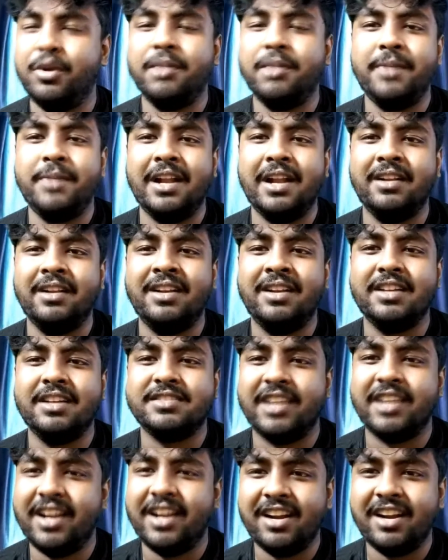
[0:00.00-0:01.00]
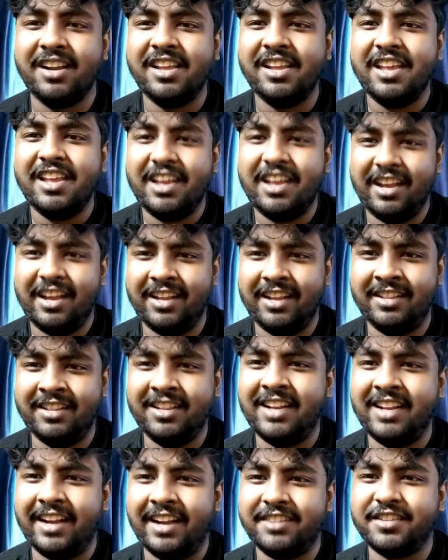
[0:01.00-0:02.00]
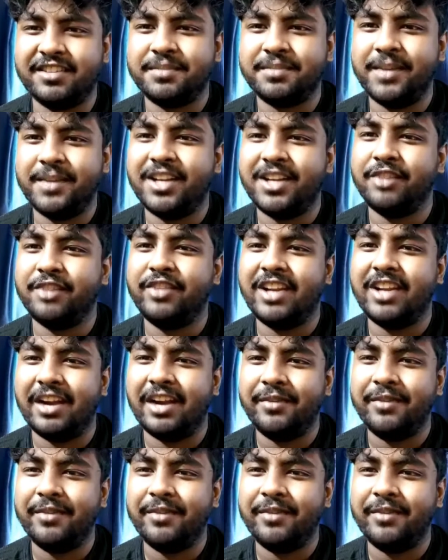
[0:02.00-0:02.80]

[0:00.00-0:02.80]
Miranda's header in the 96th minute of the derby.